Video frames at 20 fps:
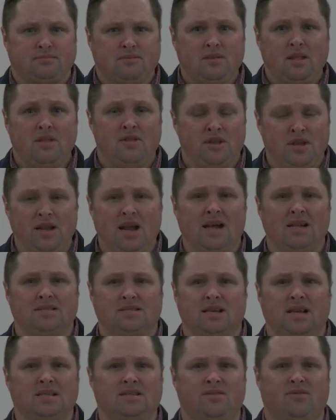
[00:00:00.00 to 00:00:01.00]
the United
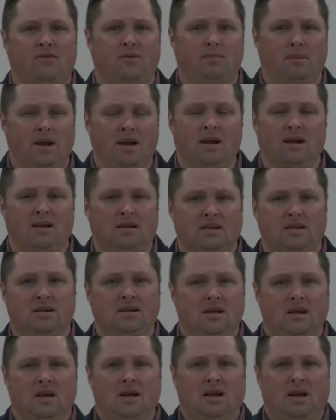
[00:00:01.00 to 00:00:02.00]
States of America.
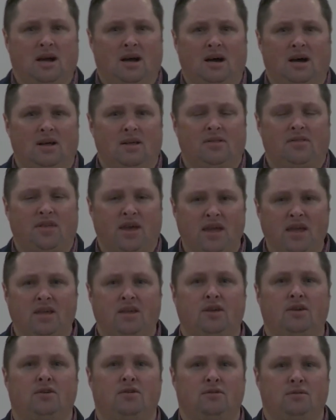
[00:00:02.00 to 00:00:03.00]
Uh,
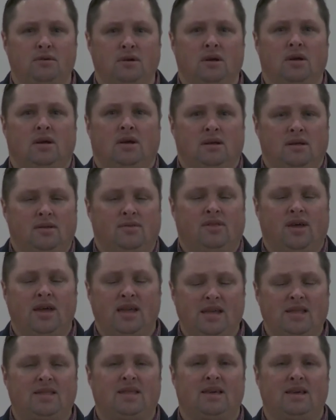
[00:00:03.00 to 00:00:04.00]
thank you.
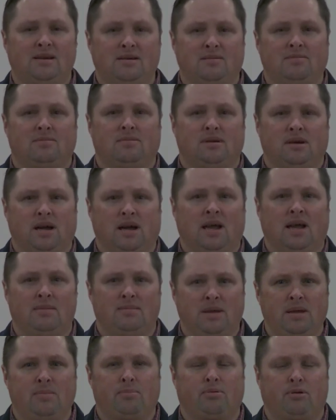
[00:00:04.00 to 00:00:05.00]
Thank them uh, and
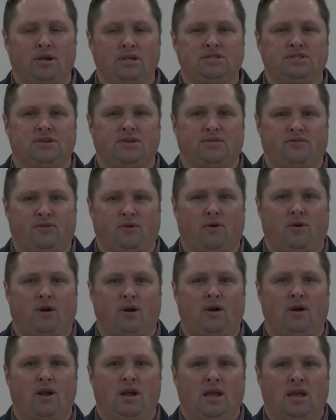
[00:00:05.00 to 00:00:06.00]
be appreciative for
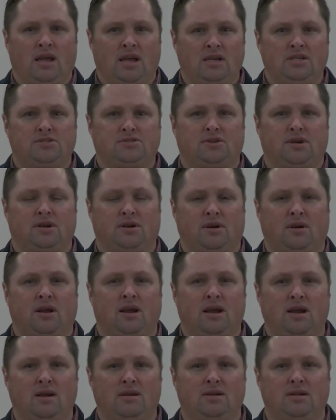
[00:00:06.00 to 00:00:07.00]
our history and our
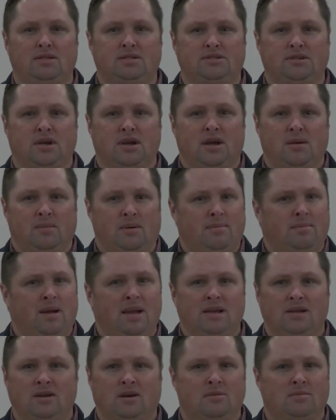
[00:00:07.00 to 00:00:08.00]
heritage. But
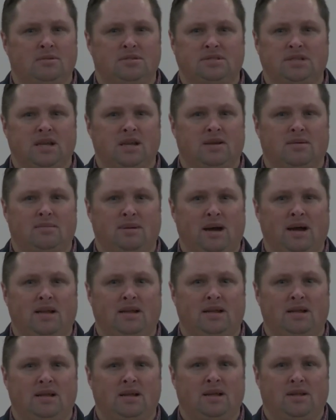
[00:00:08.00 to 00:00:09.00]
make no mistake about
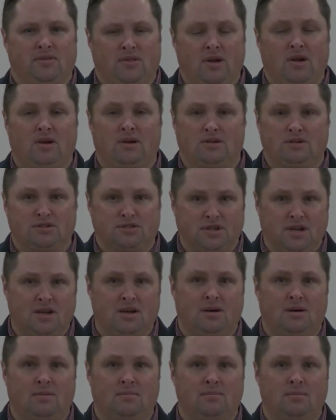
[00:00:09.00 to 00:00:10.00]
it, there are
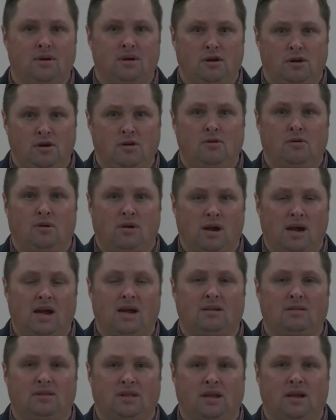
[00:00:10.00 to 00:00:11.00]
some who are
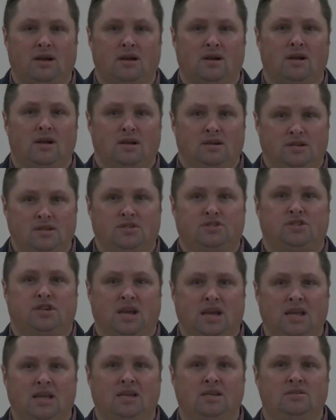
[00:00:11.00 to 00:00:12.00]
out there to
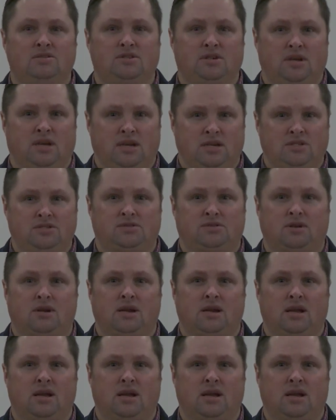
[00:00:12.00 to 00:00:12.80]
change history,